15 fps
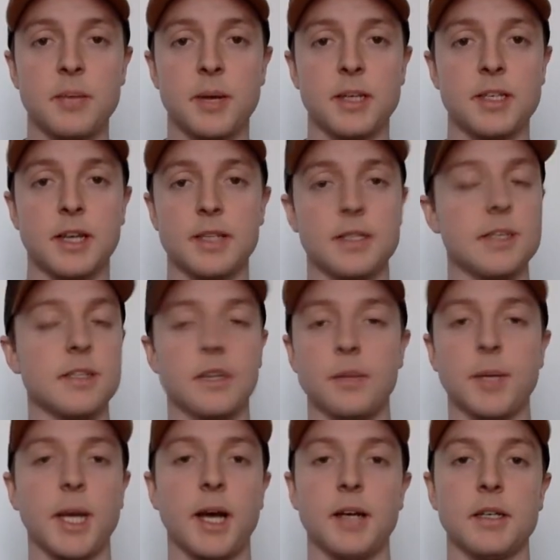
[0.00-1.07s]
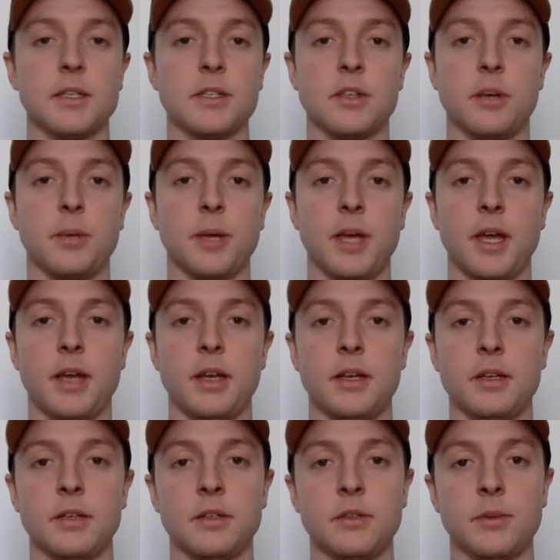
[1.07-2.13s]
but Dusty's going to be hard to stop again
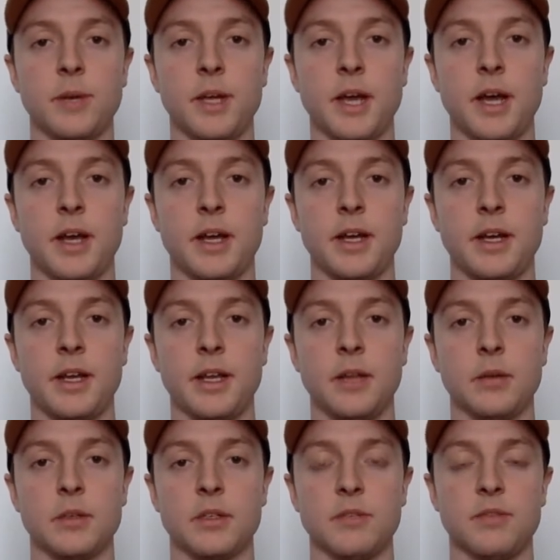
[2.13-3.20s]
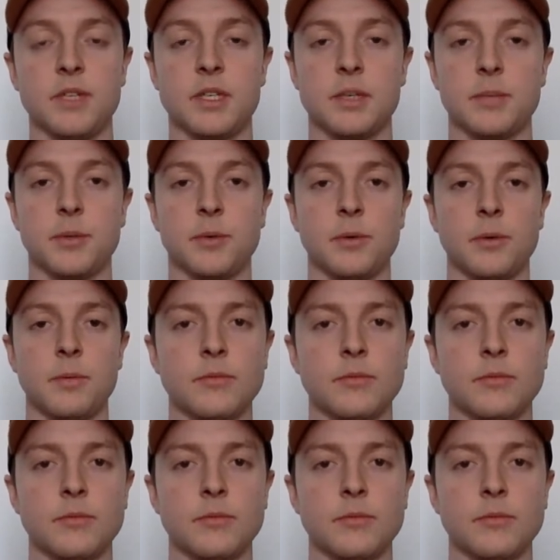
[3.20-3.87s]
in 2018. He looks invincible.